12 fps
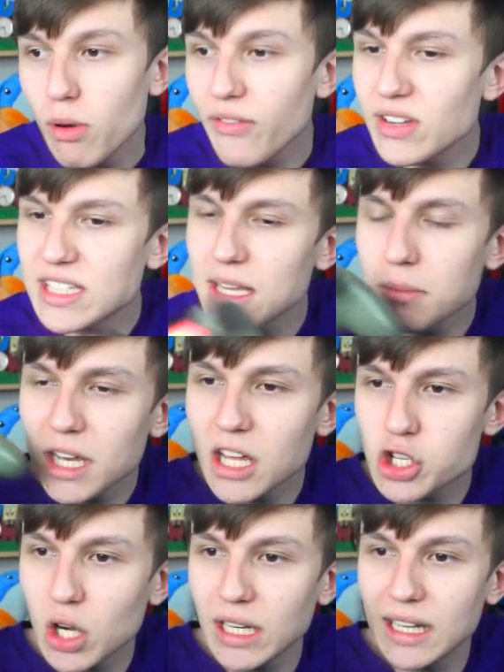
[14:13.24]
With a team of the year
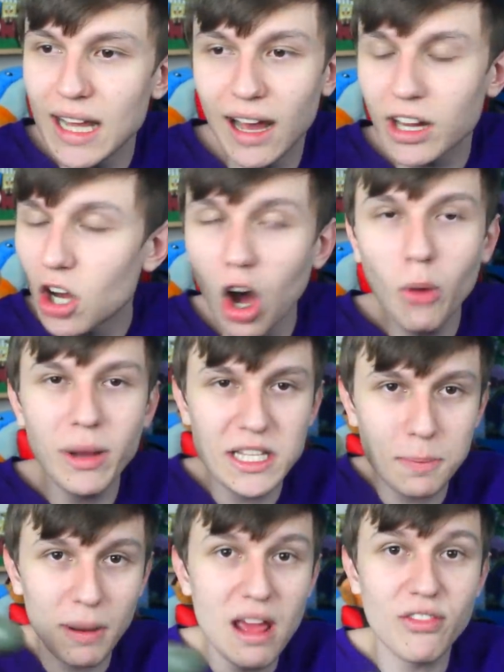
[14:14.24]
Trent in there, I can't wait
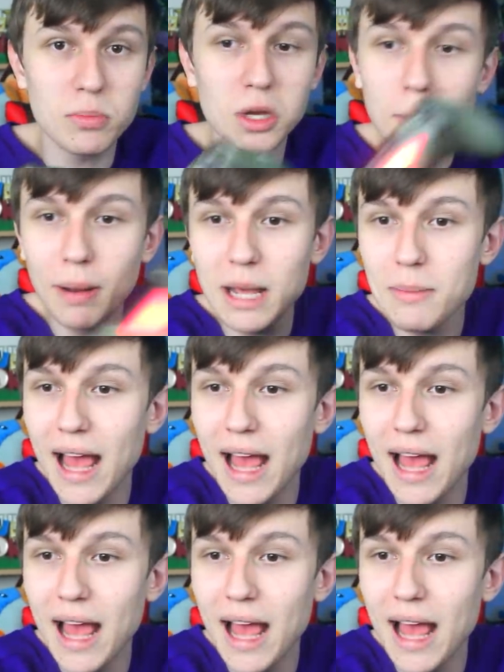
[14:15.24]
to play with him. You can play him